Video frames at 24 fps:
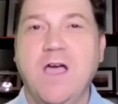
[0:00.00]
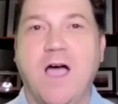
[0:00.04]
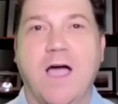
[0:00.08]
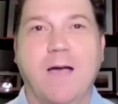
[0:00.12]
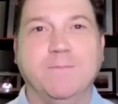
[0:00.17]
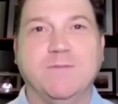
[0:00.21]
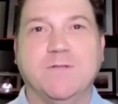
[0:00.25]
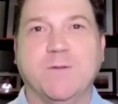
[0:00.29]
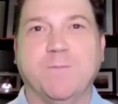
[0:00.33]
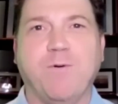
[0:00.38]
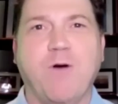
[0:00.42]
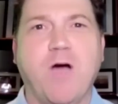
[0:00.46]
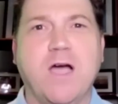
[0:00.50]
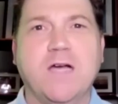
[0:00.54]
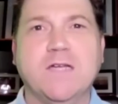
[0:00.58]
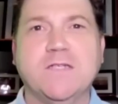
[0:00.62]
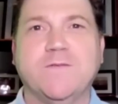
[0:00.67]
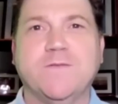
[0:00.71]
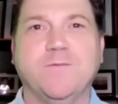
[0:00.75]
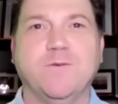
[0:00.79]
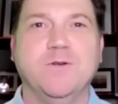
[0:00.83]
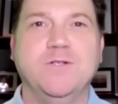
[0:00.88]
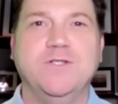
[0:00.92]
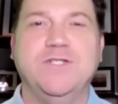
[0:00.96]
I'm
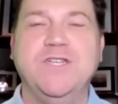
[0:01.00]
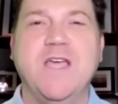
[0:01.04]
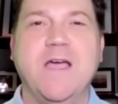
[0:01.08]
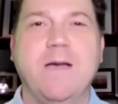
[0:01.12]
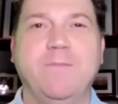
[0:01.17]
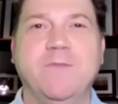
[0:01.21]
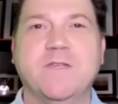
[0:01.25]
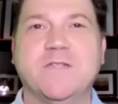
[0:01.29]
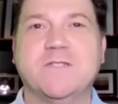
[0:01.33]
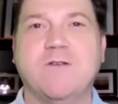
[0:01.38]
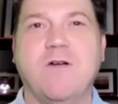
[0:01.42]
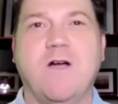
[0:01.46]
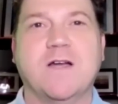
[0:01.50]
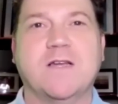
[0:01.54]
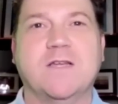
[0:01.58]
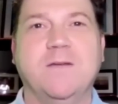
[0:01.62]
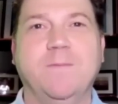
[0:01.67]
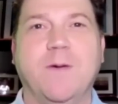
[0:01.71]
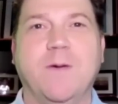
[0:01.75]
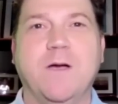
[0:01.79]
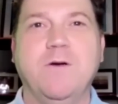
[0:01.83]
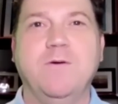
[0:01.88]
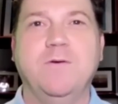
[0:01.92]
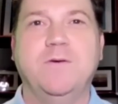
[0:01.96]
surprised for a GM that's talked
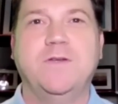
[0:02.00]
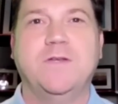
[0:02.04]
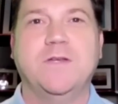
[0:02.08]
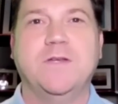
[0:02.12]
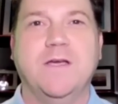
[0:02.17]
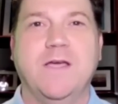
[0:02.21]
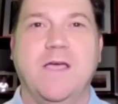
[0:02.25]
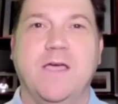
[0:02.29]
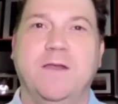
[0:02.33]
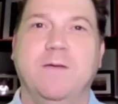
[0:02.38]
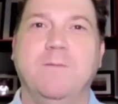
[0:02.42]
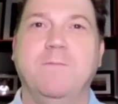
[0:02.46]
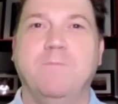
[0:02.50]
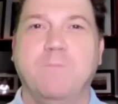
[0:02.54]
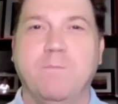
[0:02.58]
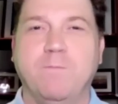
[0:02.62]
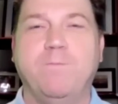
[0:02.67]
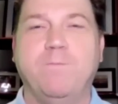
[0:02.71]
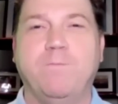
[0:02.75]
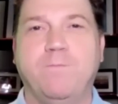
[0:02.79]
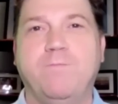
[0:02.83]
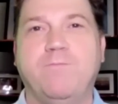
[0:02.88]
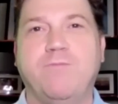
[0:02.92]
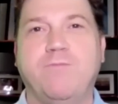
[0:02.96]
about and a
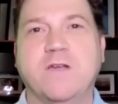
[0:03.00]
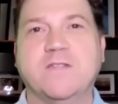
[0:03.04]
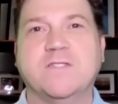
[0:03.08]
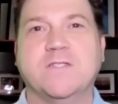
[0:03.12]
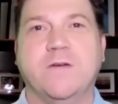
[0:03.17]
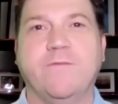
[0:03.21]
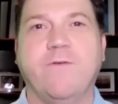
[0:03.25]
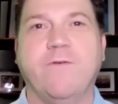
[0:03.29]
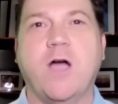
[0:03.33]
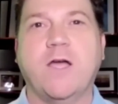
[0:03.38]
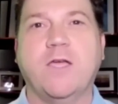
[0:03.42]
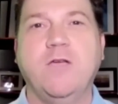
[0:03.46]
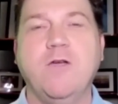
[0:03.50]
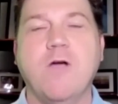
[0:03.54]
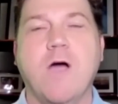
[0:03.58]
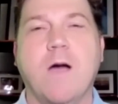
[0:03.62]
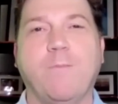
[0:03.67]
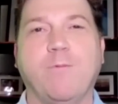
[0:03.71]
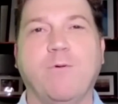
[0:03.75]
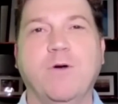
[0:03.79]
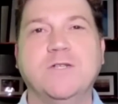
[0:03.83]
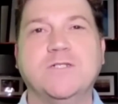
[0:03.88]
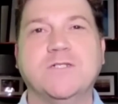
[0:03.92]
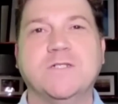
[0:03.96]
president of hockey
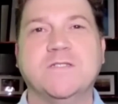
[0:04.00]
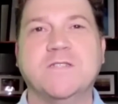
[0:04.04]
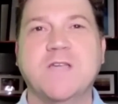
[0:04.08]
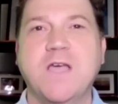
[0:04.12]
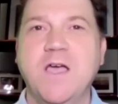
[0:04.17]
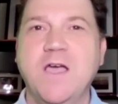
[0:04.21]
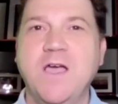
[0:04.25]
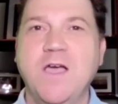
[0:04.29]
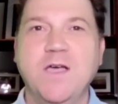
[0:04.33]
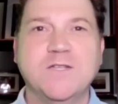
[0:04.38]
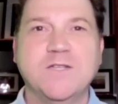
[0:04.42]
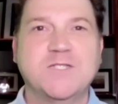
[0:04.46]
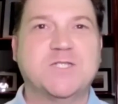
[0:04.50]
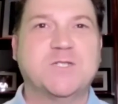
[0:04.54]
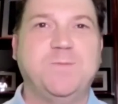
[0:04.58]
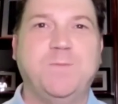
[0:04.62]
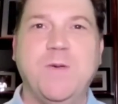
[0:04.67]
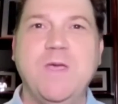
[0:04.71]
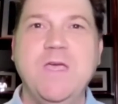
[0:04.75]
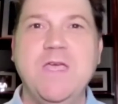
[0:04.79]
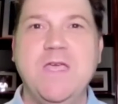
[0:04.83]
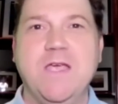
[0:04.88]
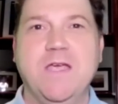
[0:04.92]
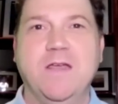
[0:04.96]
operations,
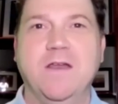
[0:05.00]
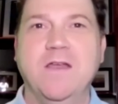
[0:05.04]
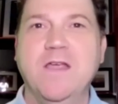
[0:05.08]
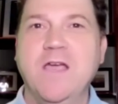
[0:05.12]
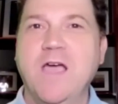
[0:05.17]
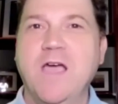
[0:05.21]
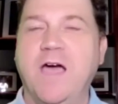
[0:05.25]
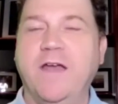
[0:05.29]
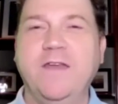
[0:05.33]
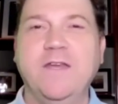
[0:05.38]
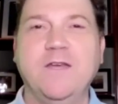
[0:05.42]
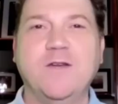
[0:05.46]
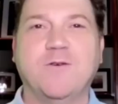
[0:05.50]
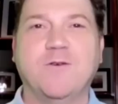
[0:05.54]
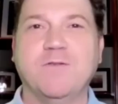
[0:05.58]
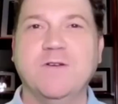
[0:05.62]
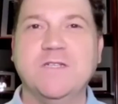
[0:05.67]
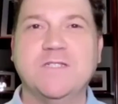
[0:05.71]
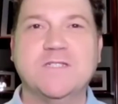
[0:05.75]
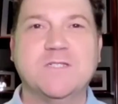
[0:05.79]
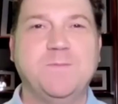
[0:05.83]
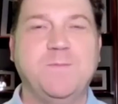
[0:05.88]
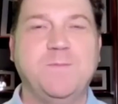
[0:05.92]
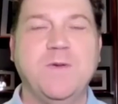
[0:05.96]
speed, an
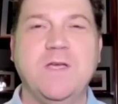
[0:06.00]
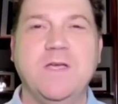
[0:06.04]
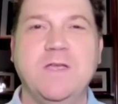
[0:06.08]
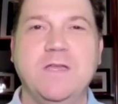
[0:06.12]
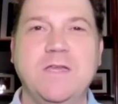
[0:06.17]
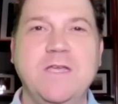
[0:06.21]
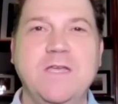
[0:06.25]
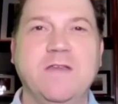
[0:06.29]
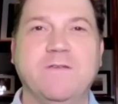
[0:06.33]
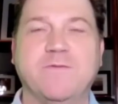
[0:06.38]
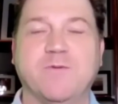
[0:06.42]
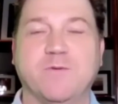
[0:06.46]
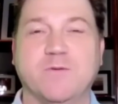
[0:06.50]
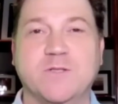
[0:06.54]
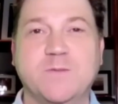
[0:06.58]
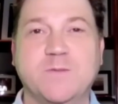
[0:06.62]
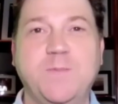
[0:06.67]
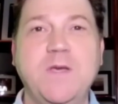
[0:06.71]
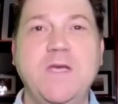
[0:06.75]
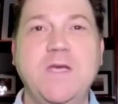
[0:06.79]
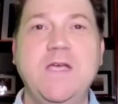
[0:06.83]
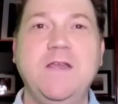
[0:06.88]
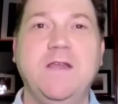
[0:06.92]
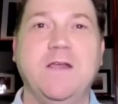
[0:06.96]
increased speed needed for
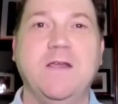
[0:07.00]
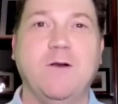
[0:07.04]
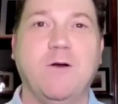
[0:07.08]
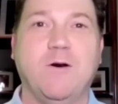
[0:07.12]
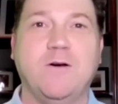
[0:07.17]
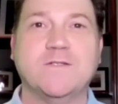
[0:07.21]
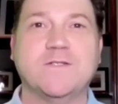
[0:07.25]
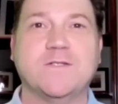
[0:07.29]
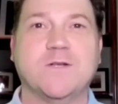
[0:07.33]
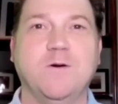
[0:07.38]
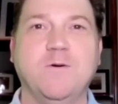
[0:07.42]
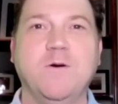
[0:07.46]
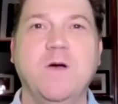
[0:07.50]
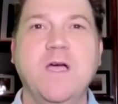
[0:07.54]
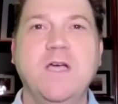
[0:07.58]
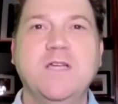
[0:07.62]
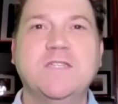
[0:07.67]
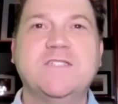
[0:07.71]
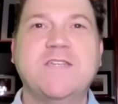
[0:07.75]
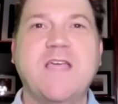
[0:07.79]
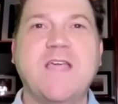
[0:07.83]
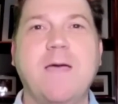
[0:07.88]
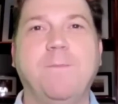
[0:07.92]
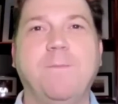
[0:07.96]
speed, and also
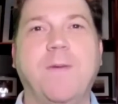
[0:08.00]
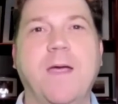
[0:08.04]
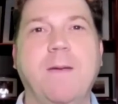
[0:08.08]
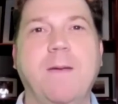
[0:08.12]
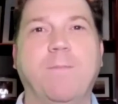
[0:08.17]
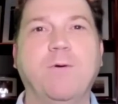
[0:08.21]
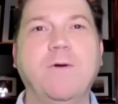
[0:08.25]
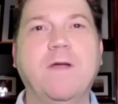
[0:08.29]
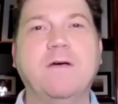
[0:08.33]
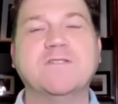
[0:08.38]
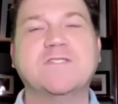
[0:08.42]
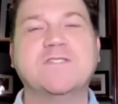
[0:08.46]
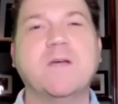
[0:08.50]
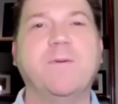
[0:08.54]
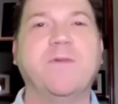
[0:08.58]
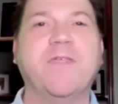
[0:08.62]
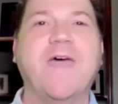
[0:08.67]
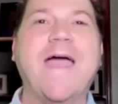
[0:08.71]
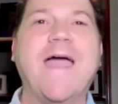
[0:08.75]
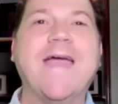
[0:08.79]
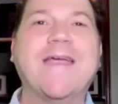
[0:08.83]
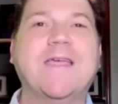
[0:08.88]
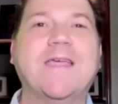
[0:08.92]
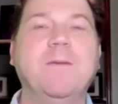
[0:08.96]
sandpaper. Now, some of
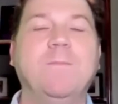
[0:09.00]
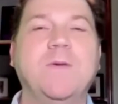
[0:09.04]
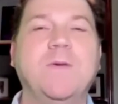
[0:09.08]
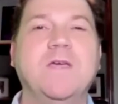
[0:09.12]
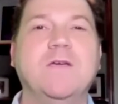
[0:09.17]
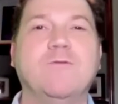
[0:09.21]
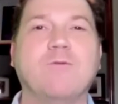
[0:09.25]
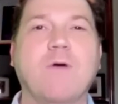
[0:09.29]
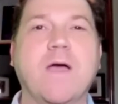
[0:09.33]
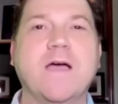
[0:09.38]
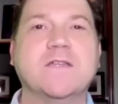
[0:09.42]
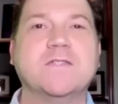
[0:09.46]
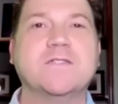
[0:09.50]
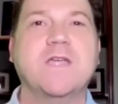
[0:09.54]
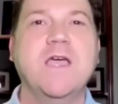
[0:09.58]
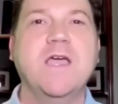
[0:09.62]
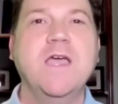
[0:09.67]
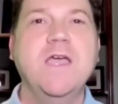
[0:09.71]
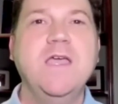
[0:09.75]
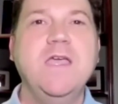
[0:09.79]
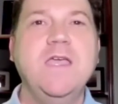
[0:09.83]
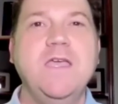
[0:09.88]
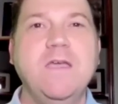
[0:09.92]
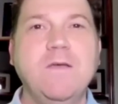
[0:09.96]
that can be addressed
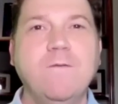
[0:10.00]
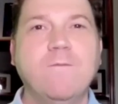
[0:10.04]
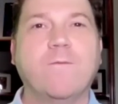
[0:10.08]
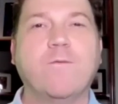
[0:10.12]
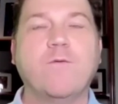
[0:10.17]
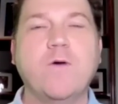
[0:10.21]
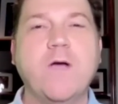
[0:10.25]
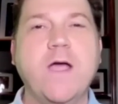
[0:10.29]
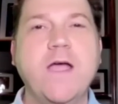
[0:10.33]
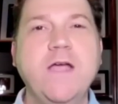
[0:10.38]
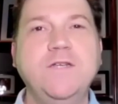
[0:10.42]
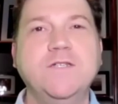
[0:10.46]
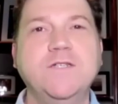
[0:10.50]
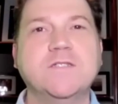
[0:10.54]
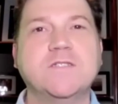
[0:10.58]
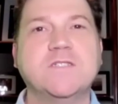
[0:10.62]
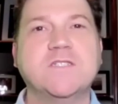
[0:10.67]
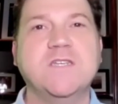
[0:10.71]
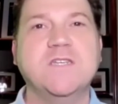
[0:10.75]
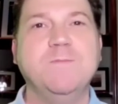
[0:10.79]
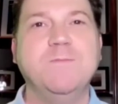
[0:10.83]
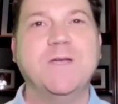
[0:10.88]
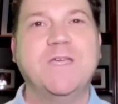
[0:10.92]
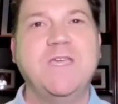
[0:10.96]
in free
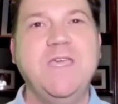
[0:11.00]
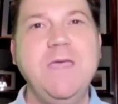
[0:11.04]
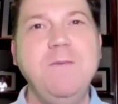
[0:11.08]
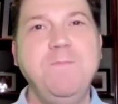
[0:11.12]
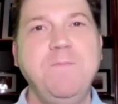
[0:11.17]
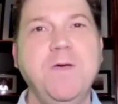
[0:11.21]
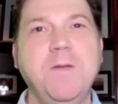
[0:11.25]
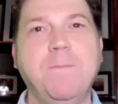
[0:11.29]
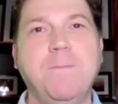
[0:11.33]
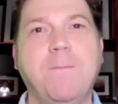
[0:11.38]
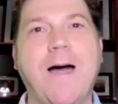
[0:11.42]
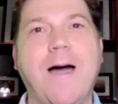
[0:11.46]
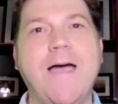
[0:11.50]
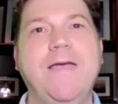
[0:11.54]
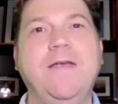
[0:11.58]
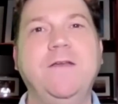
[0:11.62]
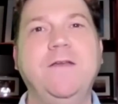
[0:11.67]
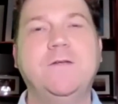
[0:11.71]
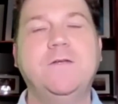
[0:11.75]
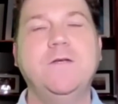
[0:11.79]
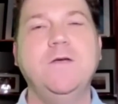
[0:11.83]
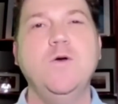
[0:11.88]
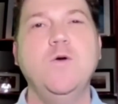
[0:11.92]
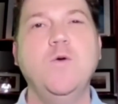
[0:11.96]
agency, but keep in
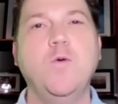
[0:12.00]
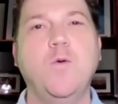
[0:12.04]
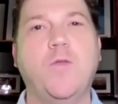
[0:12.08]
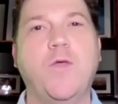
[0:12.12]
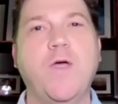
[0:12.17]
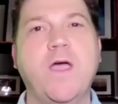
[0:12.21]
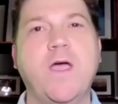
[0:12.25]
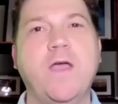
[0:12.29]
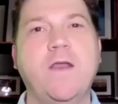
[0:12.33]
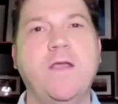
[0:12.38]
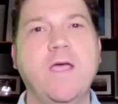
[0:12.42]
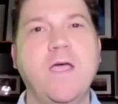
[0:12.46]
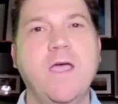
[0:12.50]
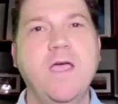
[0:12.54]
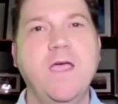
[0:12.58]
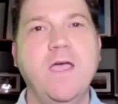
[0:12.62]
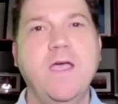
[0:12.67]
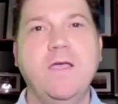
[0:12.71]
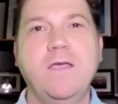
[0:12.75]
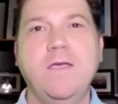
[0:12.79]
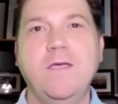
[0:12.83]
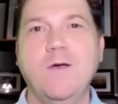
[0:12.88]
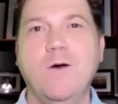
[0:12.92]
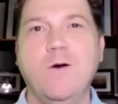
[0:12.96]
mind, too, that
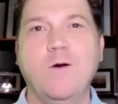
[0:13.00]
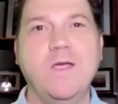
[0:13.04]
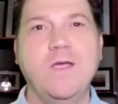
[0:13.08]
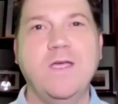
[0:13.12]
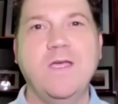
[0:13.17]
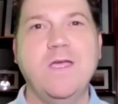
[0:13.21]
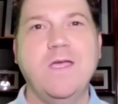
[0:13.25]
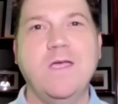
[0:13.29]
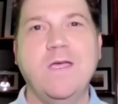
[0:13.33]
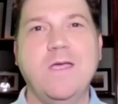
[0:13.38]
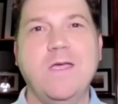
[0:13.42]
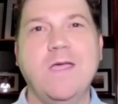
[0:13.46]
you know,